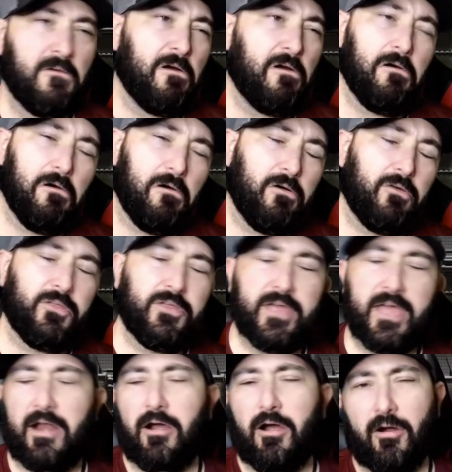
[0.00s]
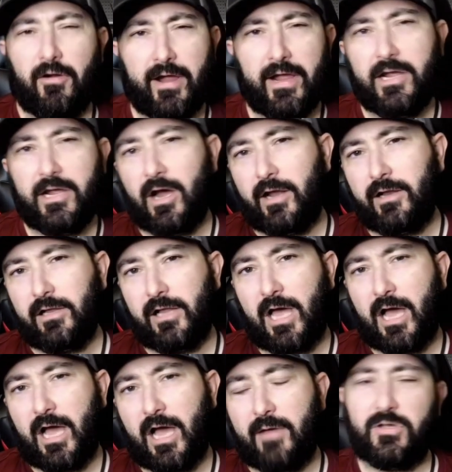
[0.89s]
oh, the NRA gun
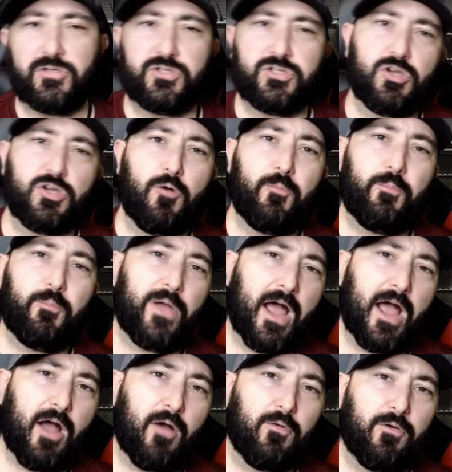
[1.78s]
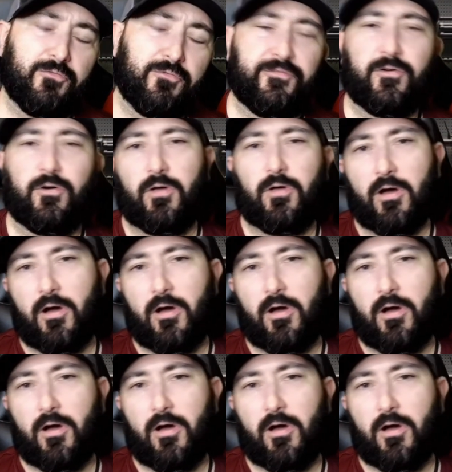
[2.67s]
lobby is so powerful.